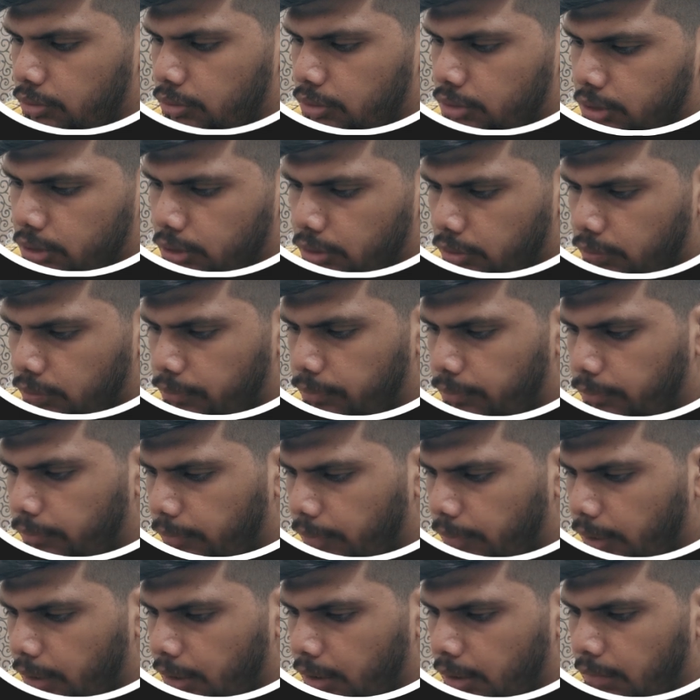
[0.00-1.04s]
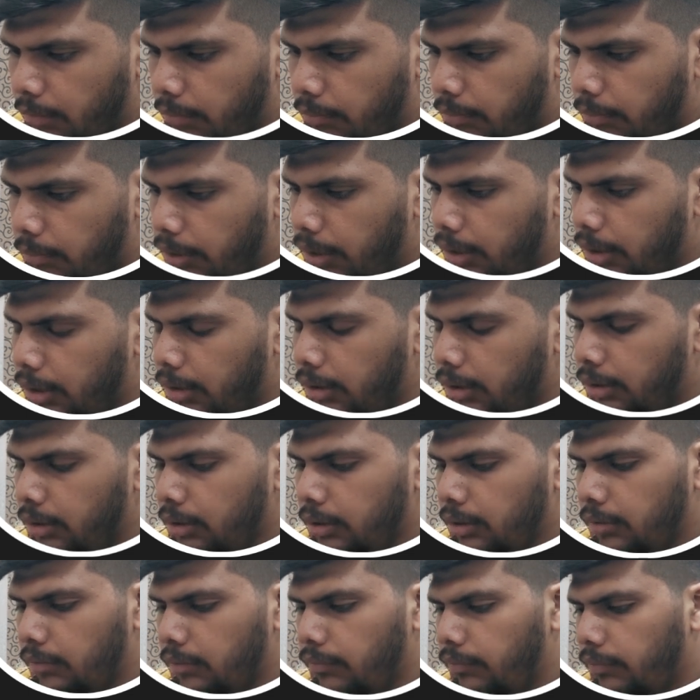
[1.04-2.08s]
0. But
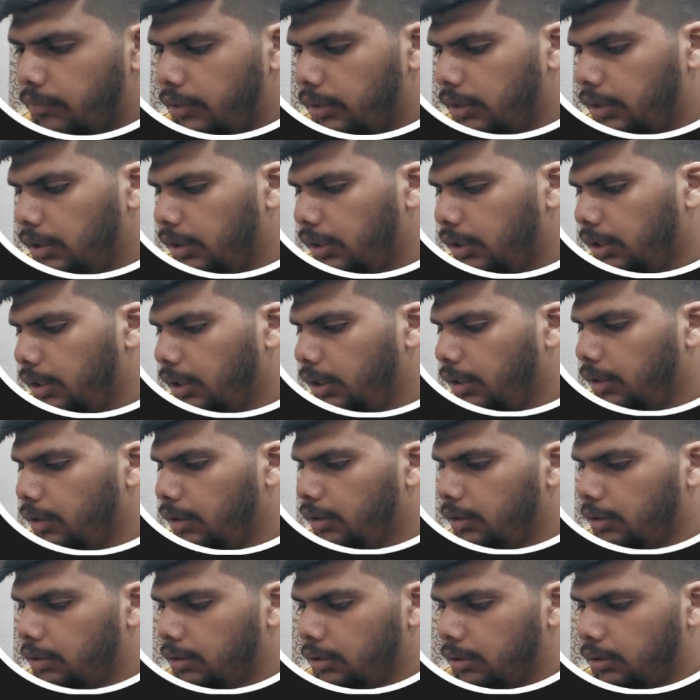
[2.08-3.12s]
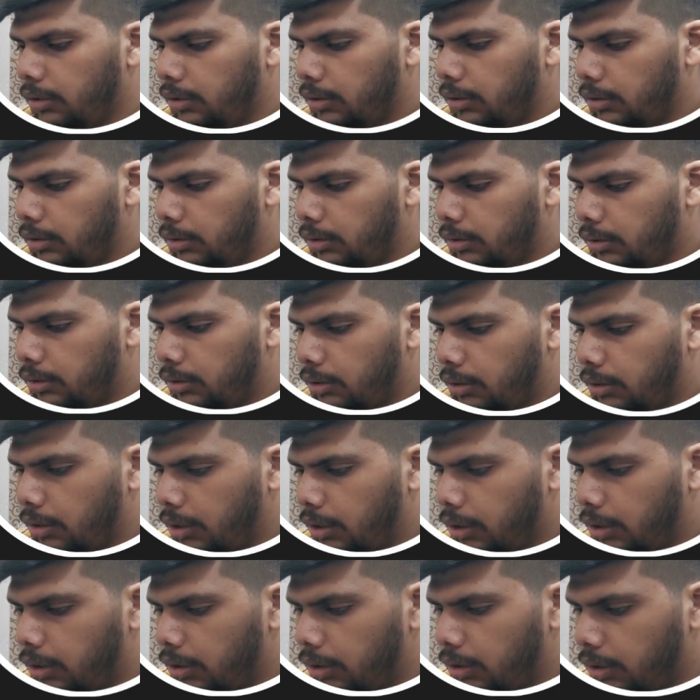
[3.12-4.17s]
one thing
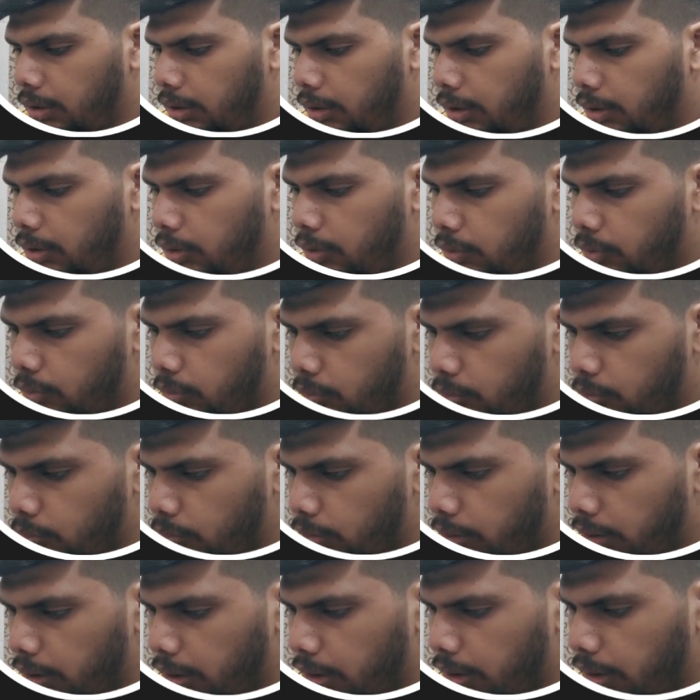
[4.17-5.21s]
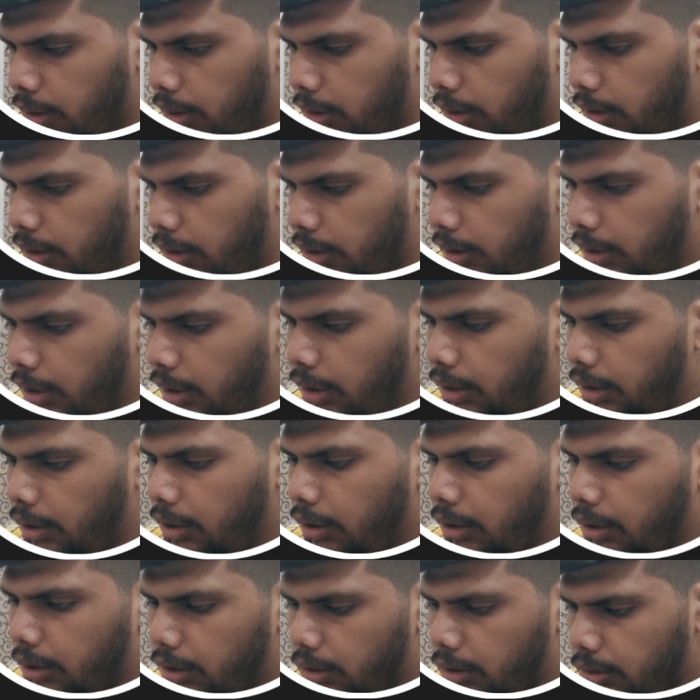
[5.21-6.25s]
I need to take care
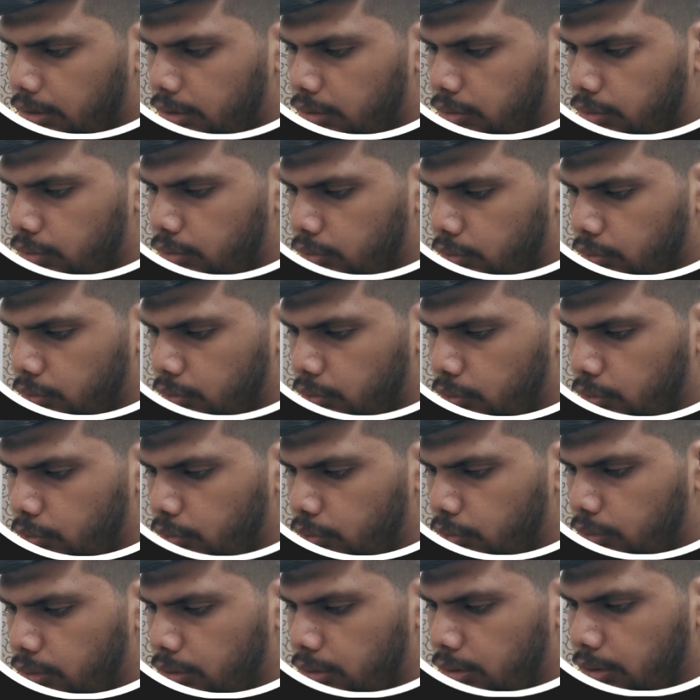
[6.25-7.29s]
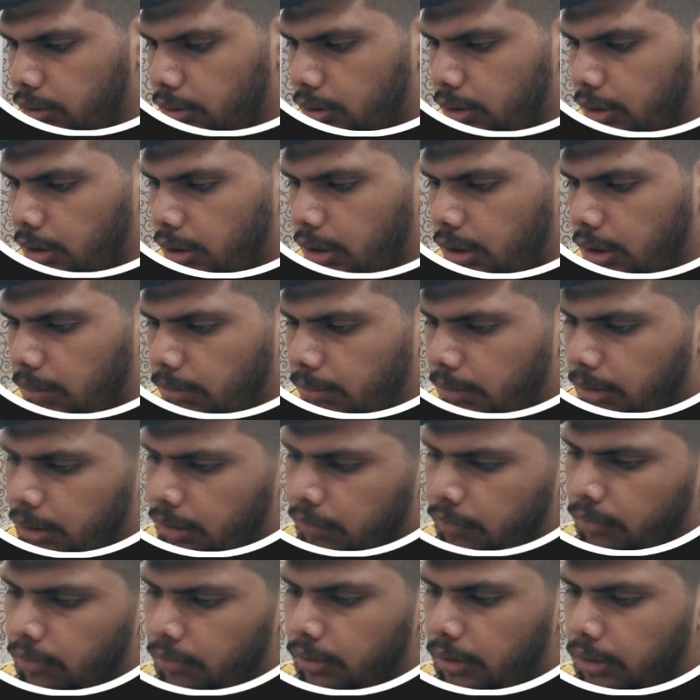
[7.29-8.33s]
that I should use double
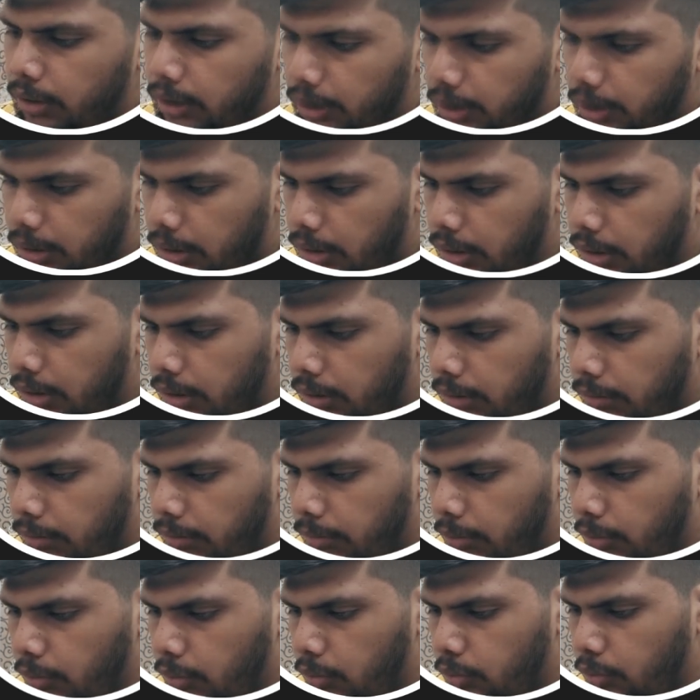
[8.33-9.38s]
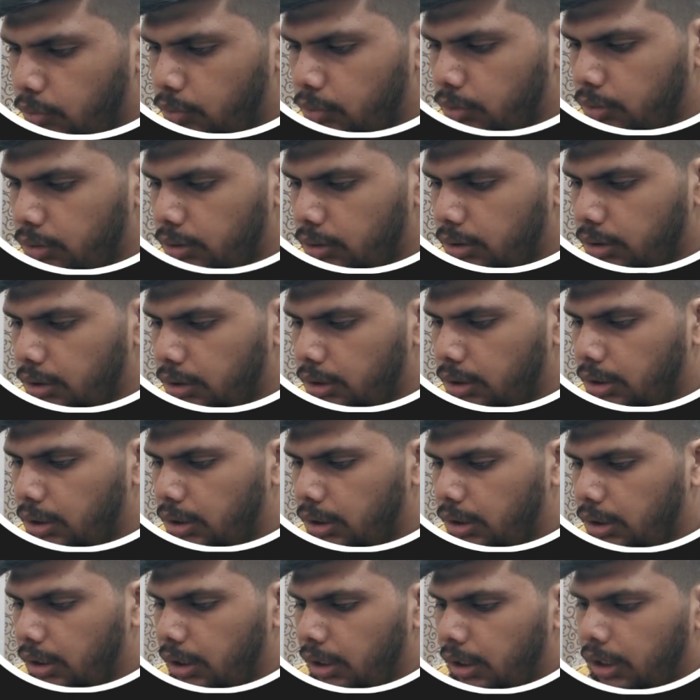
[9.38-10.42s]
equal here, because
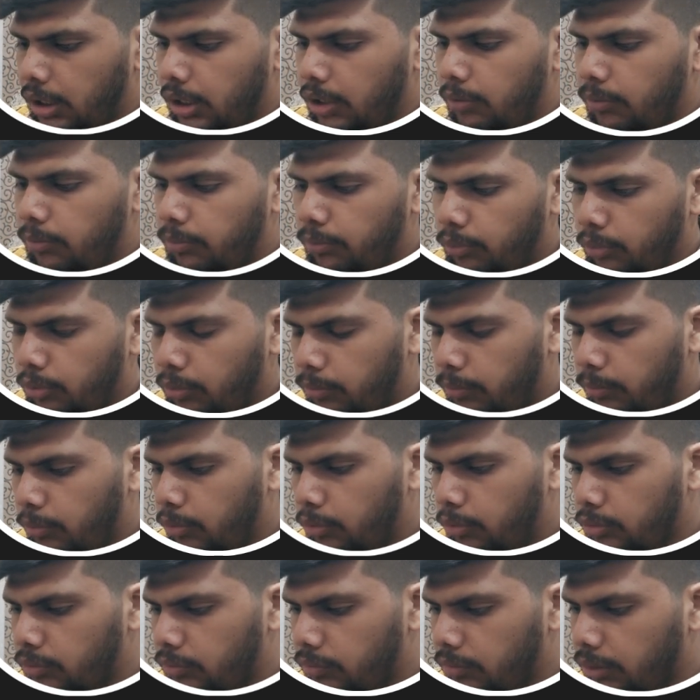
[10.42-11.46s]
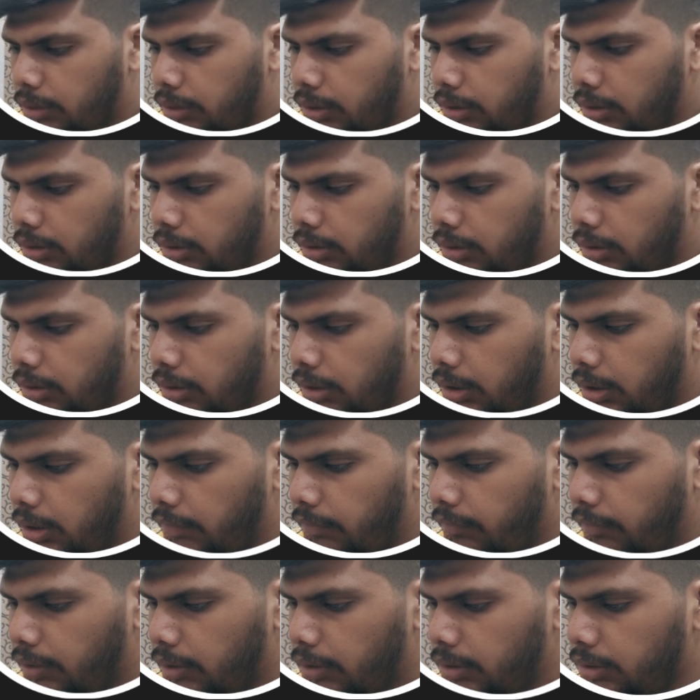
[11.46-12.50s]
the input box will
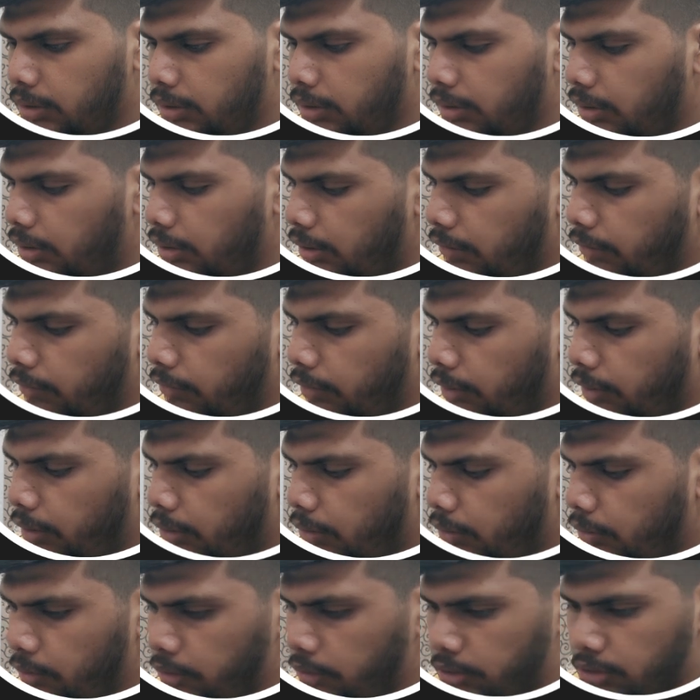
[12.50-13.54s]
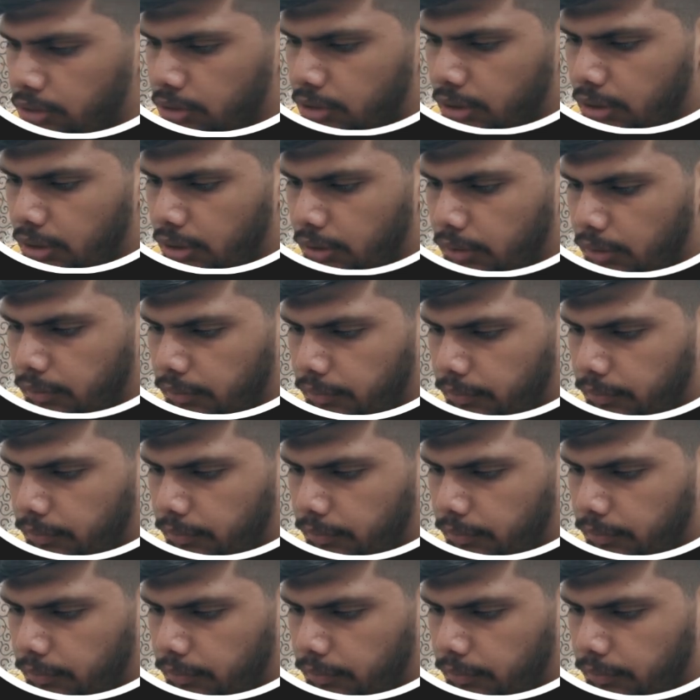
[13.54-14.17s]
give us the value in string.